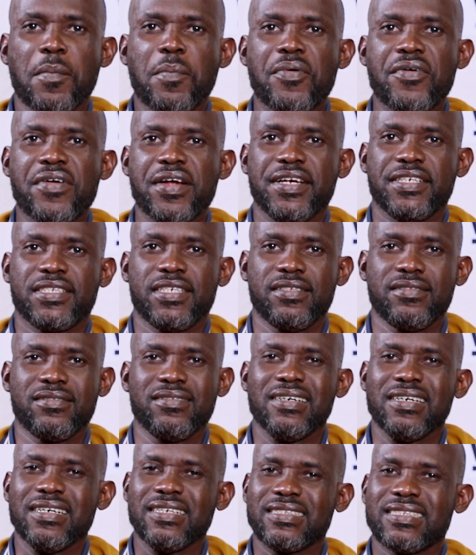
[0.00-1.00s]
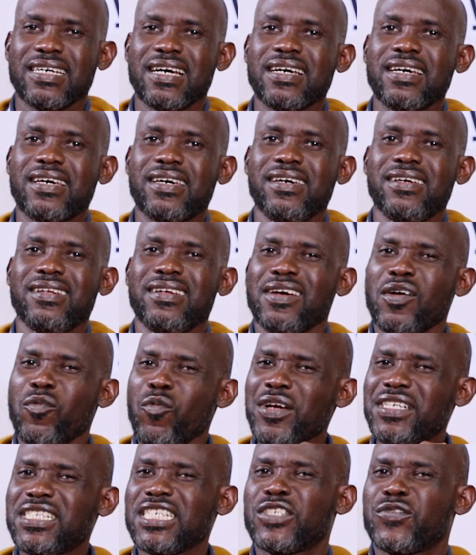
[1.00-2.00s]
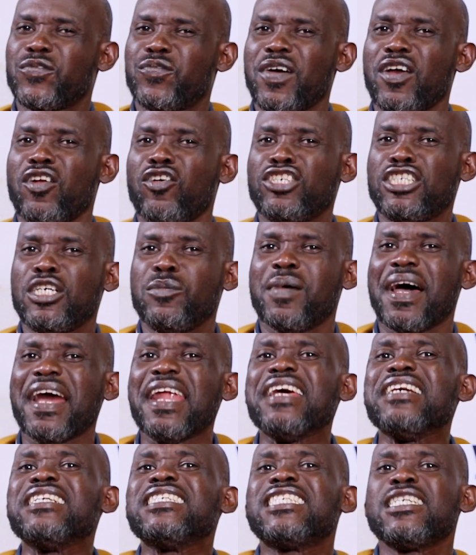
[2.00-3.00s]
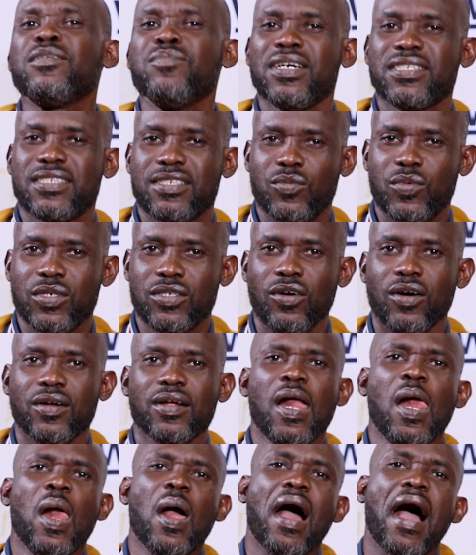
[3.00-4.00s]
praising, thanking, which is fellowship and intimacy with God.